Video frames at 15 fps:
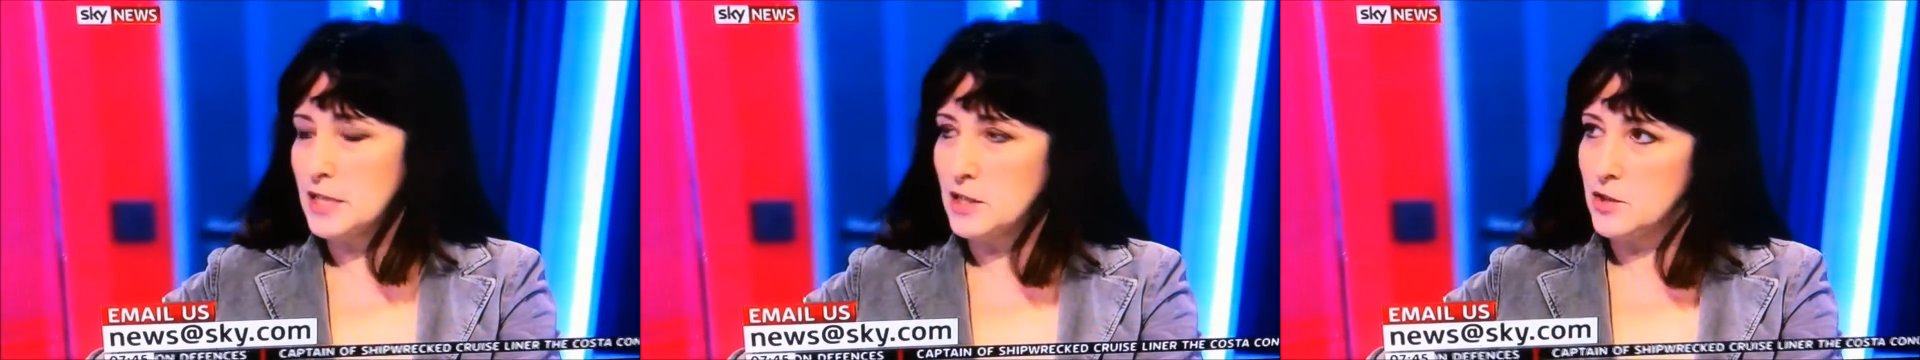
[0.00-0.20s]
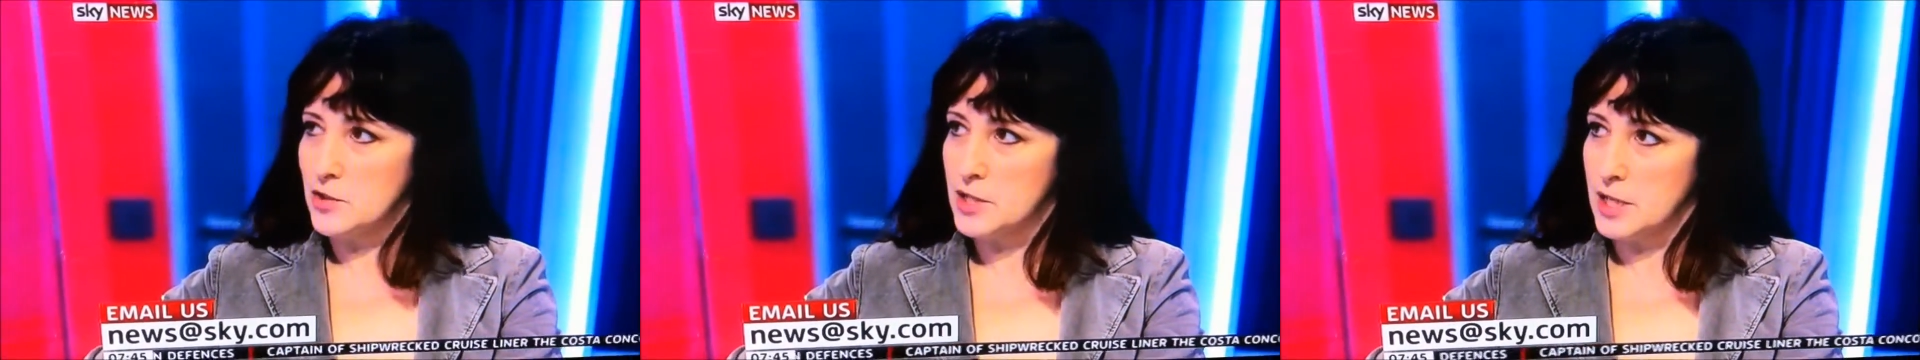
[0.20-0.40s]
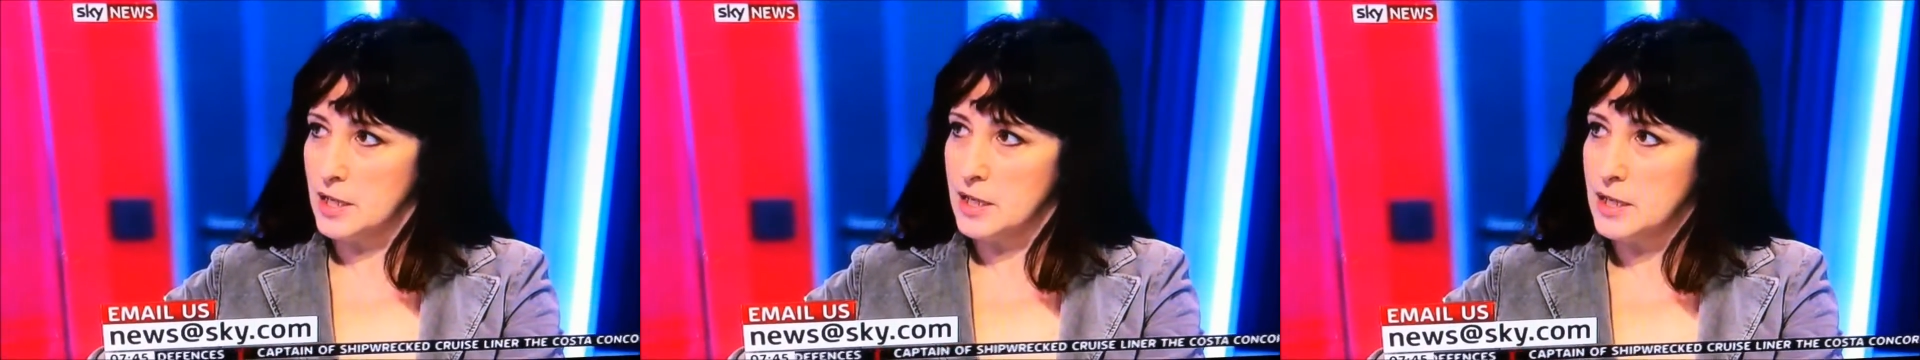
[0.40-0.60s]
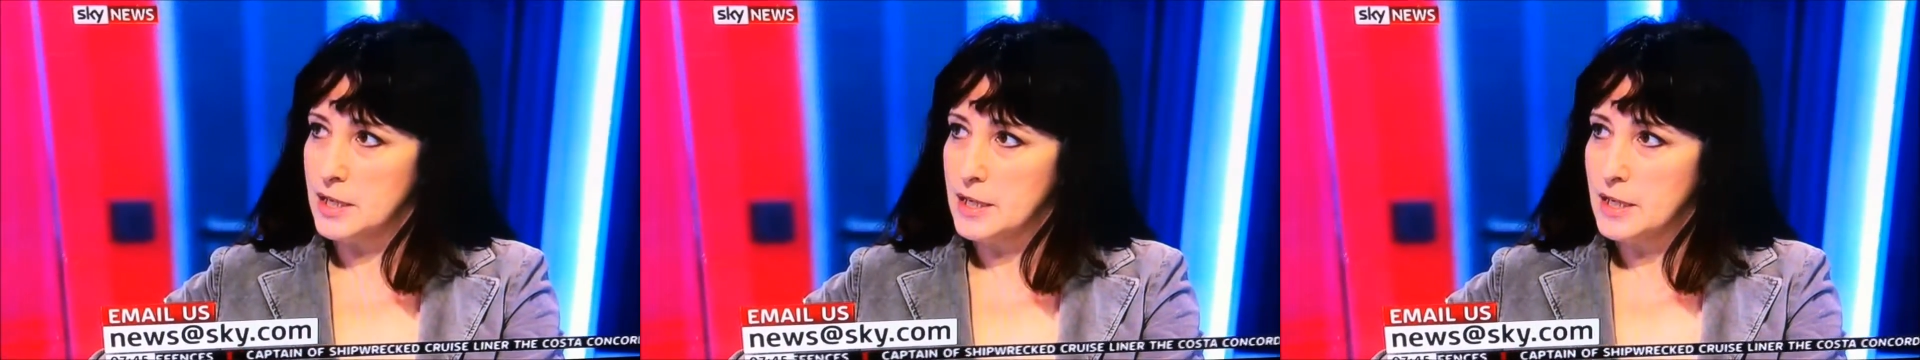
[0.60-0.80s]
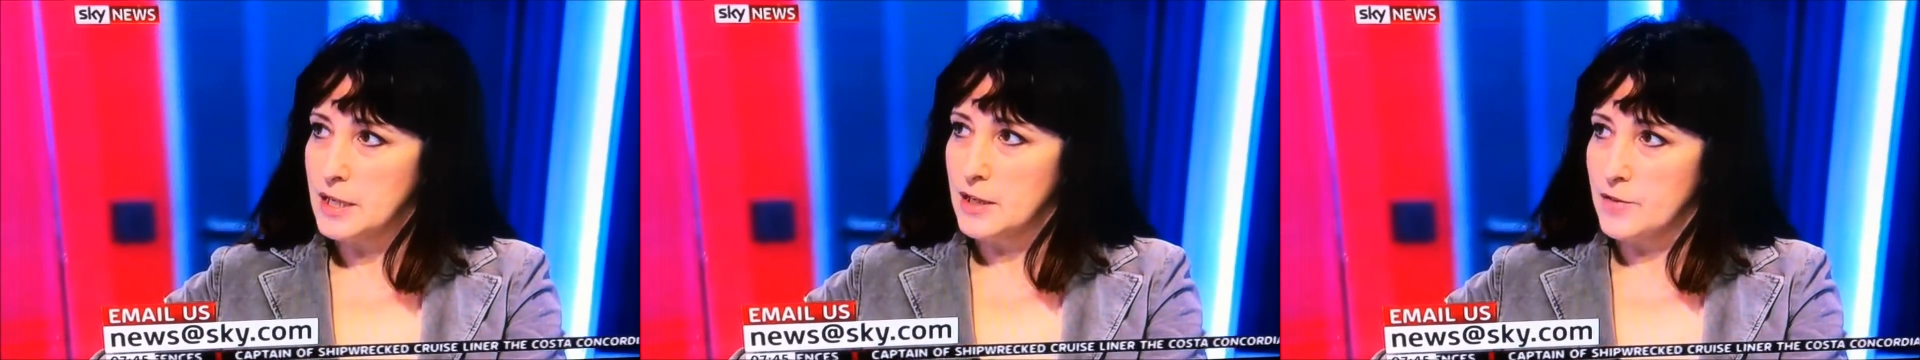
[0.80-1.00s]
TUC
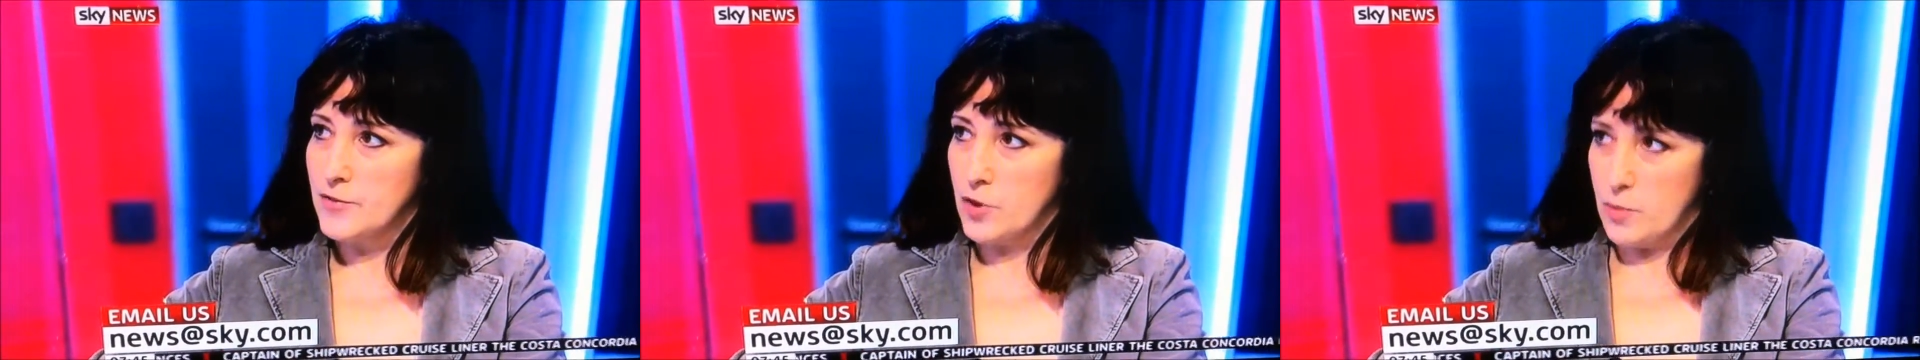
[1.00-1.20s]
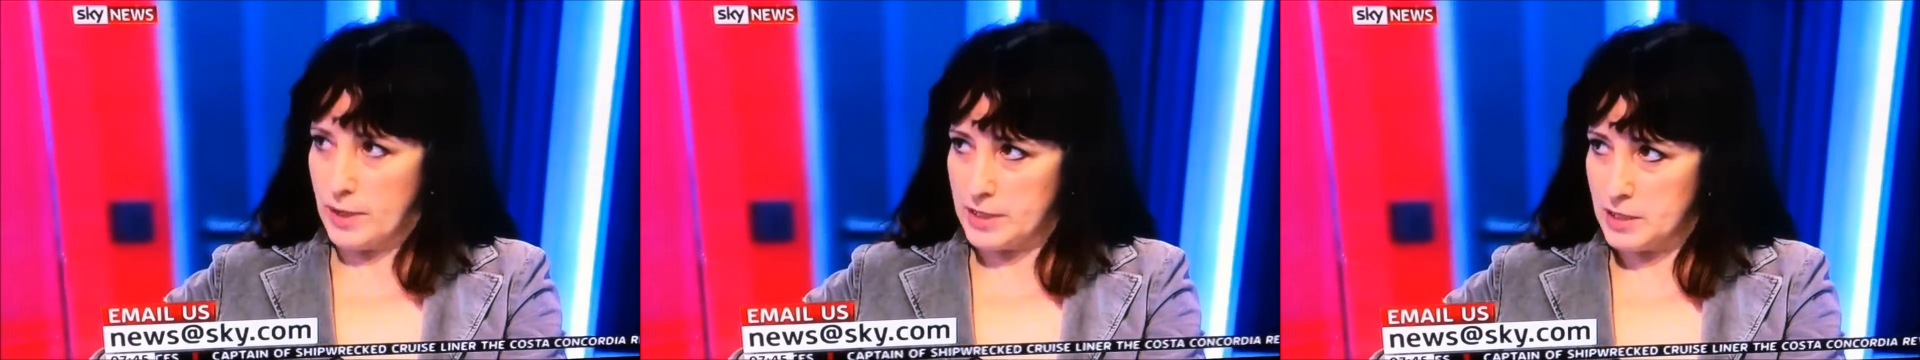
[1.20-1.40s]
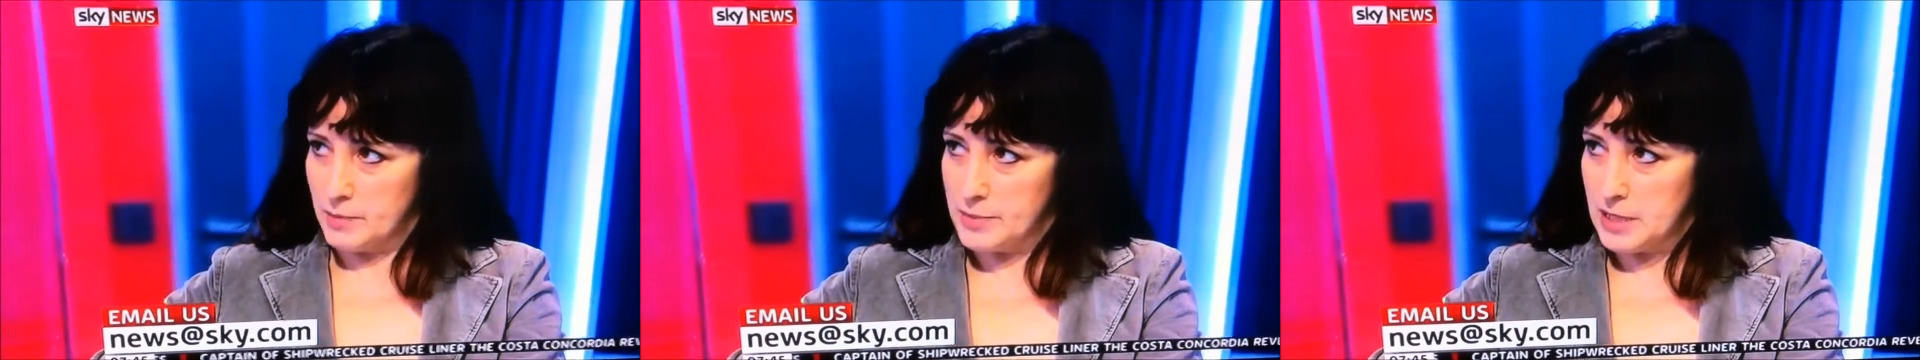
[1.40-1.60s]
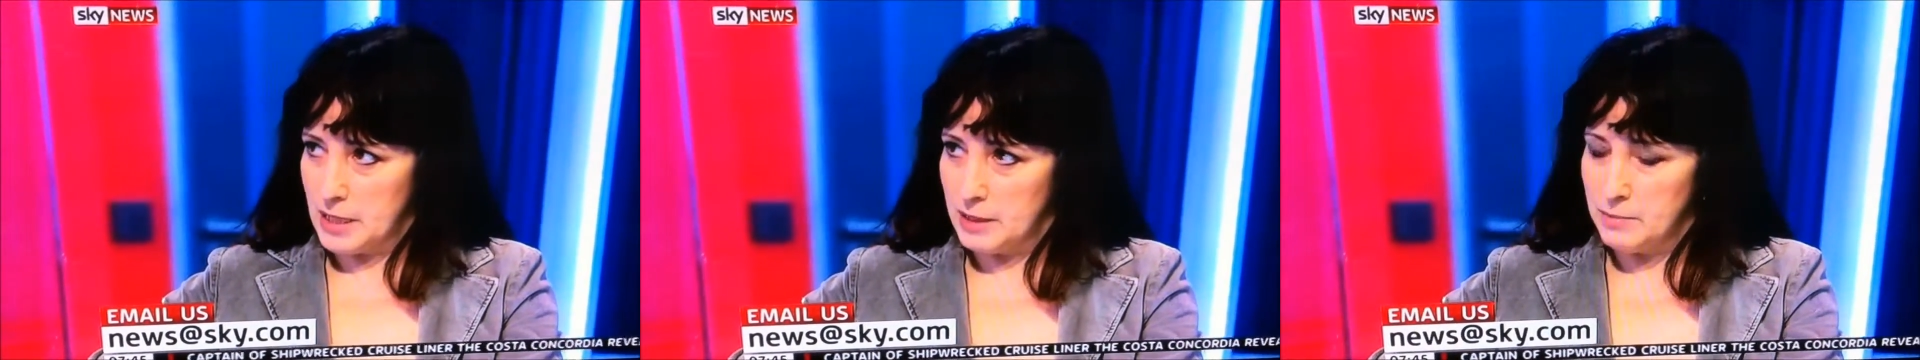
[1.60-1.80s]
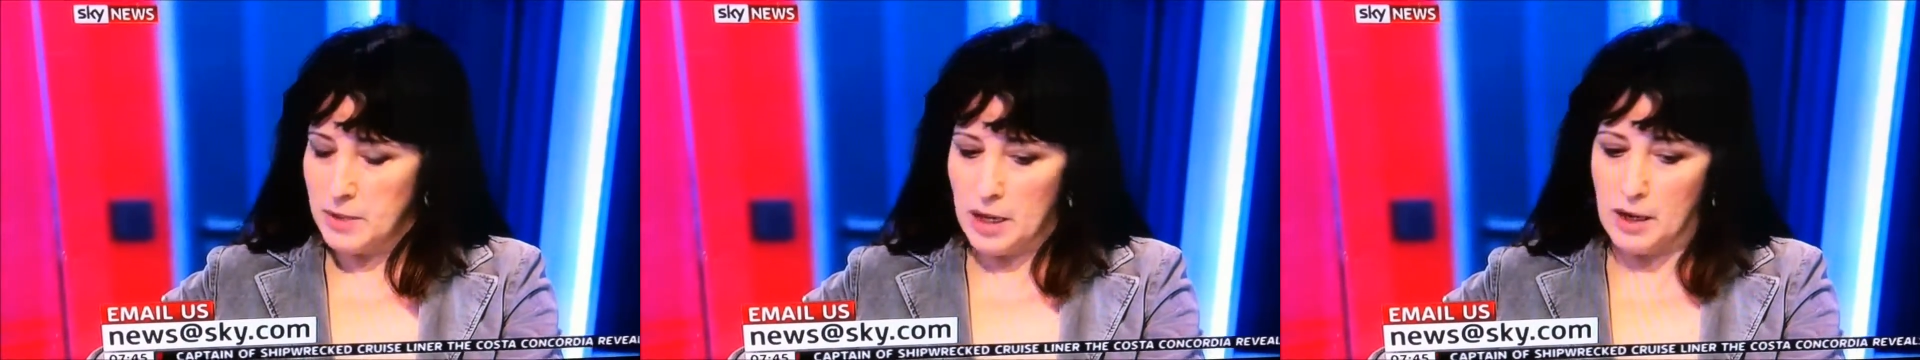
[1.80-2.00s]
for quite some
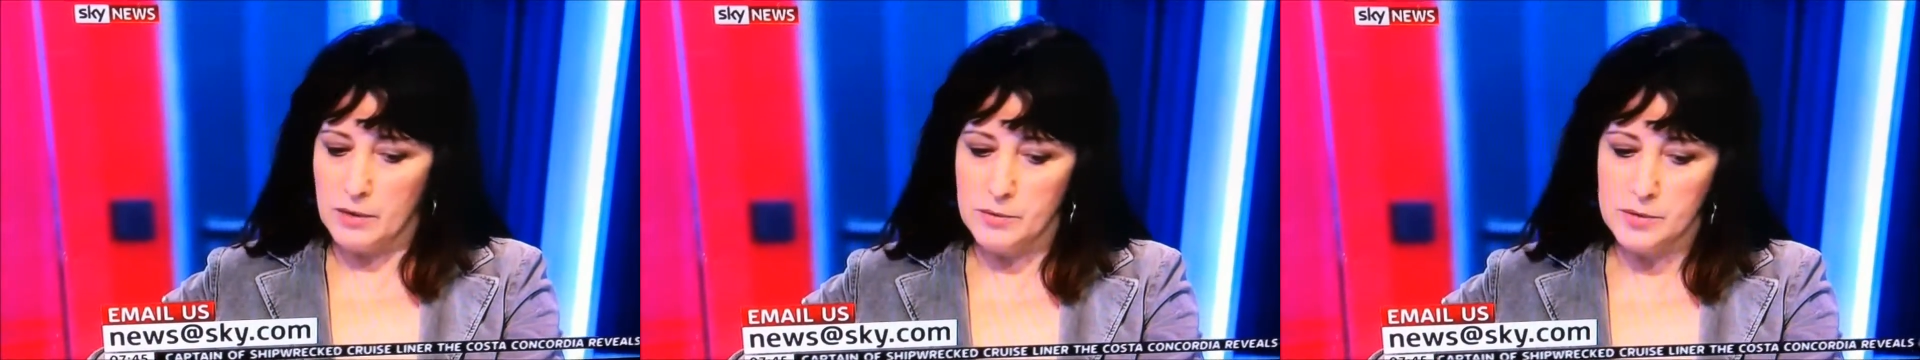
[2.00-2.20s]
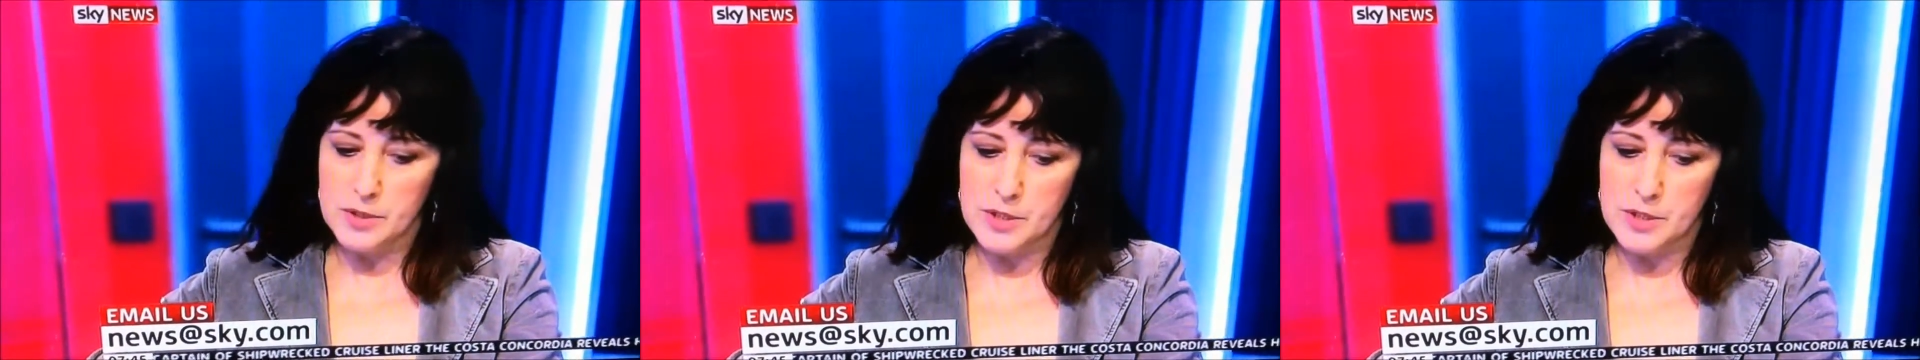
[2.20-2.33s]
time now.